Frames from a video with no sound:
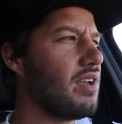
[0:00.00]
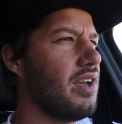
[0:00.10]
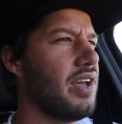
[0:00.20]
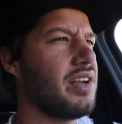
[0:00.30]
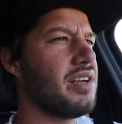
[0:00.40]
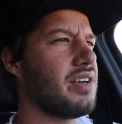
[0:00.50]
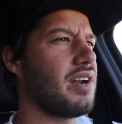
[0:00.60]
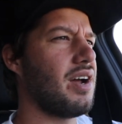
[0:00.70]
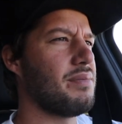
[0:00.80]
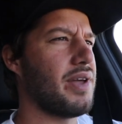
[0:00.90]

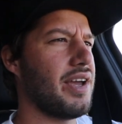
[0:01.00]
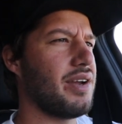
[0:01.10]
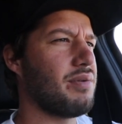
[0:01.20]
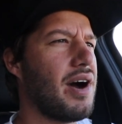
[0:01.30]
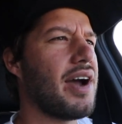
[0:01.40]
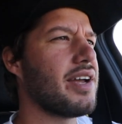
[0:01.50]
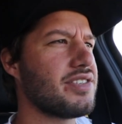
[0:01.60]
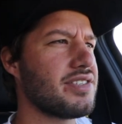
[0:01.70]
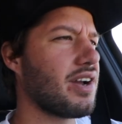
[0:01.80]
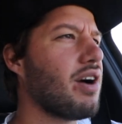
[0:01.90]
And I'm like, why?
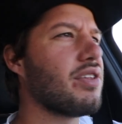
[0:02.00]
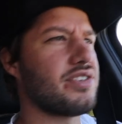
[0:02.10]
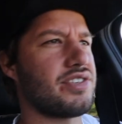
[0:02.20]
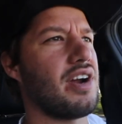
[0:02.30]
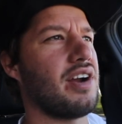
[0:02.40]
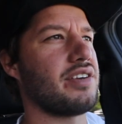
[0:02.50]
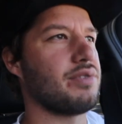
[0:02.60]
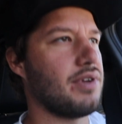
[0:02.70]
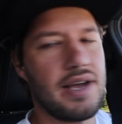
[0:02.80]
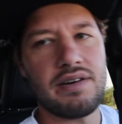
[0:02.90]
And she's like, oh, there's sharks.
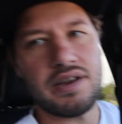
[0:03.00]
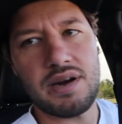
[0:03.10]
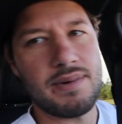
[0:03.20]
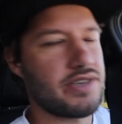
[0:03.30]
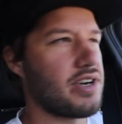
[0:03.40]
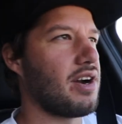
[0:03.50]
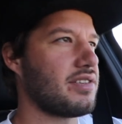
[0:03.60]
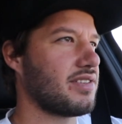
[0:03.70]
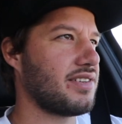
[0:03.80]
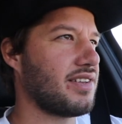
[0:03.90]
Well, I don't care about
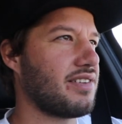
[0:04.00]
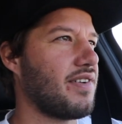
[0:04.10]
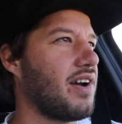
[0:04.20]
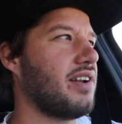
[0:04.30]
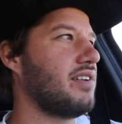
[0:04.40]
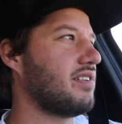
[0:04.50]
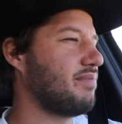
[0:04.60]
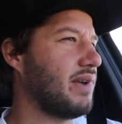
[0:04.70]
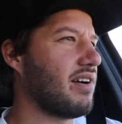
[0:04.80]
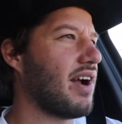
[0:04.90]
sharks. Like, that's fine.
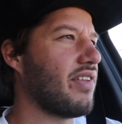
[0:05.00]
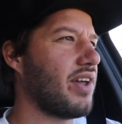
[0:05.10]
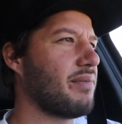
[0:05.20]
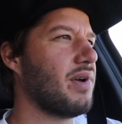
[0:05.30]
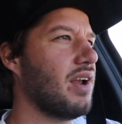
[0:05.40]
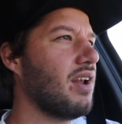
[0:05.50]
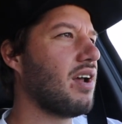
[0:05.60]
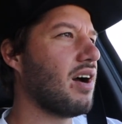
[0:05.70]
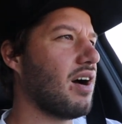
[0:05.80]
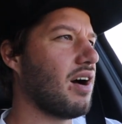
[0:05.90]
I've been around
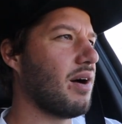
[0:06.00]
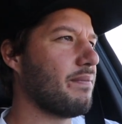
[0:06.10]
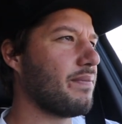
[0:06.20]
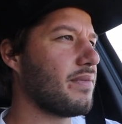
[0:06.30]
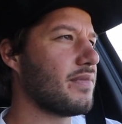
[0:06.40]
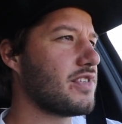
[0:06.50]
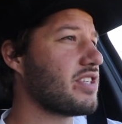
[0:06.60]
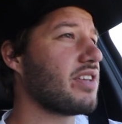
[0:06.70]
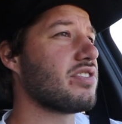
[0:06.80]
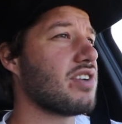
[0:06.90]
them.
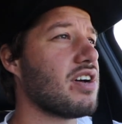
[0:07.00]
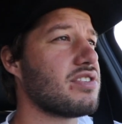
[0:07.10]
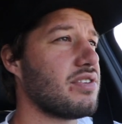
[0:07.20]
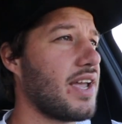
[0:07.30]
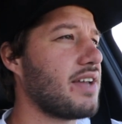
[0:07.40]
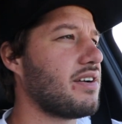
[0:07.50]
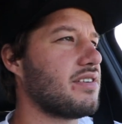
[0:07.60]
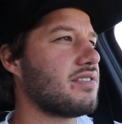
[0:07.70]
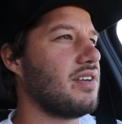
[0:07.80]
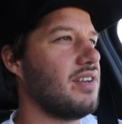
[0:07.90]
She's like, there's also
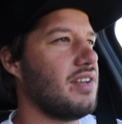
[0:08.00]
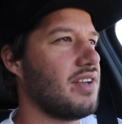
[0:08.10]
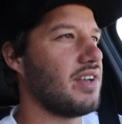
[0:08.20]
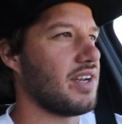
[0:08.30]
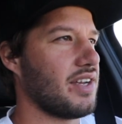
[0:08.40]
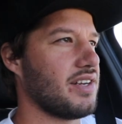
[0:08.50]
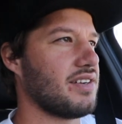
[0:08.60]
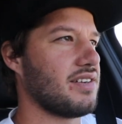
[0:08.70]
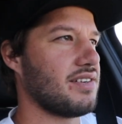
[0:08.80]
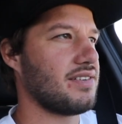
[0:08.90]
gators.
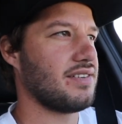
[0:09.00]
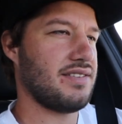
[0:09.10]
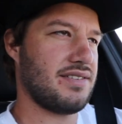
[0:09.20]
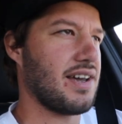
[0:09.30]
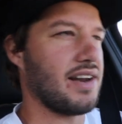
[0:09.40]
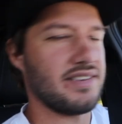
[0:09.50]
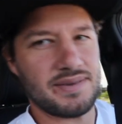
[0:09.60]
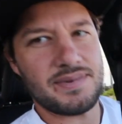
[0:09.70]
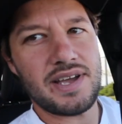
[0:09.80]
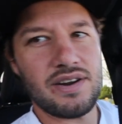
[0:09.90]
And it's kind of
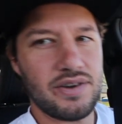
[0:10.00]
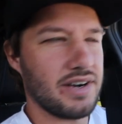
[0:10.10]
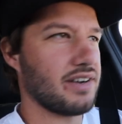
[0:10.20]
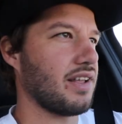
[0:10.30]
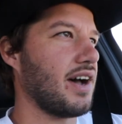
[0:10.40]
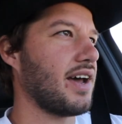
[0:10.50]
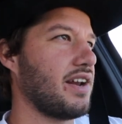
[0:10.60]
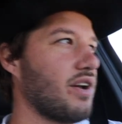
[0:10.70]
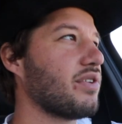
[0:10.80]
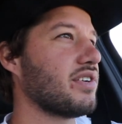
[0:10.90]
something I don't hear a lot.
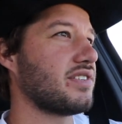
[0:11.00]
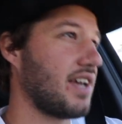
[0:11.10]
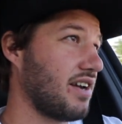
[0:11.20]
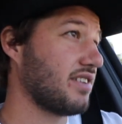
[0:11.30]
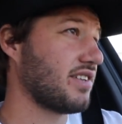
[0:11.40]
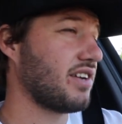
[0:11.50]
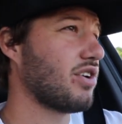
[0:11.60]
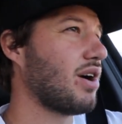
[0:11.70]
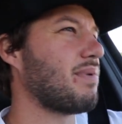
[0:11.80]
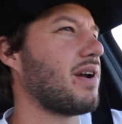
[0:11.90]
I know there's gators. I
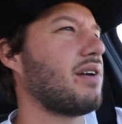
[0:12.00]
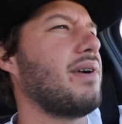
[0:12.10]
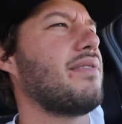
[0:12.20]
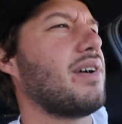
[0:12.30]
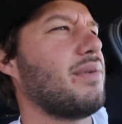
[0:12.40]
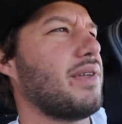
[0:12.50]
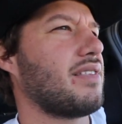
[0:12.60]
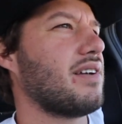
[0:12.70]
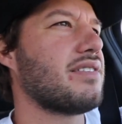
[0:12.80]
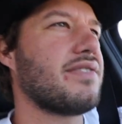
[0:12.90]
grew up on a river
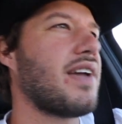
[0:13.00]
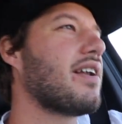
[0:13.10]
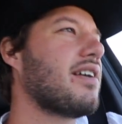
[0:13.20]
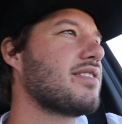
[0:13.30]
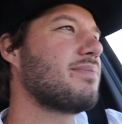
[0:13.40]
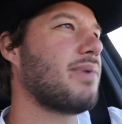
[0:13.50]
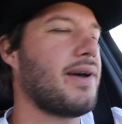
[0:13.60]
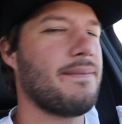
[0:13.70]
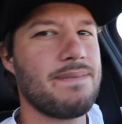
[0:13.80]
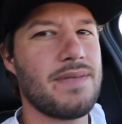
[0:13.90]
with tons of gators, but